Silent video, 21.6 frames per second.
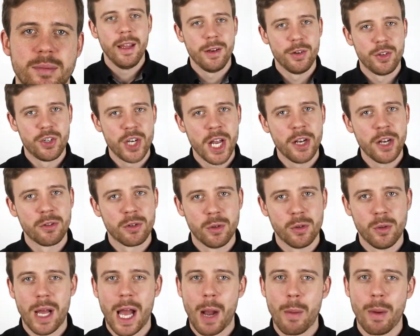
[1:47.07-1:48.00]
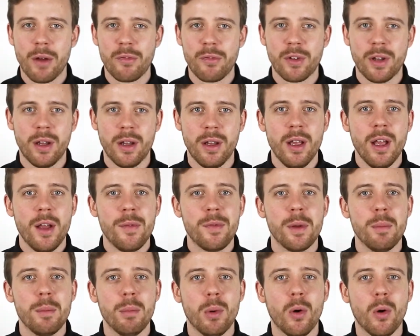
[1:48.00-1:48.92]
In general, however,
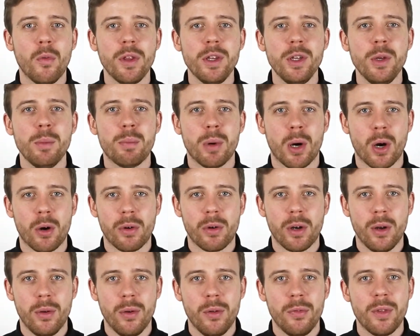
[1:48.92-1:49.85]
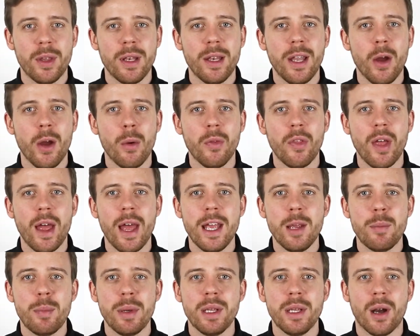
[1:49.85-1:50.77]
the more that you borrow, the lower the
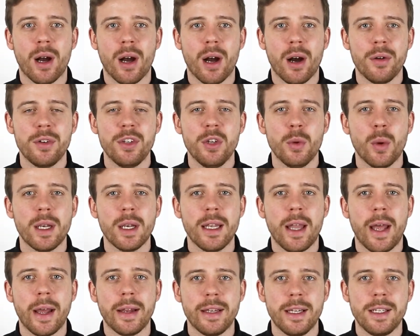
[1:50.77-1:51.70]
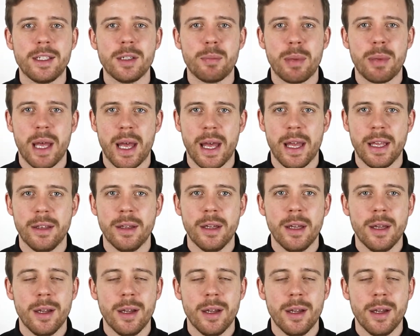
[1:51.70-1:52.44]
APR you are likely to pay,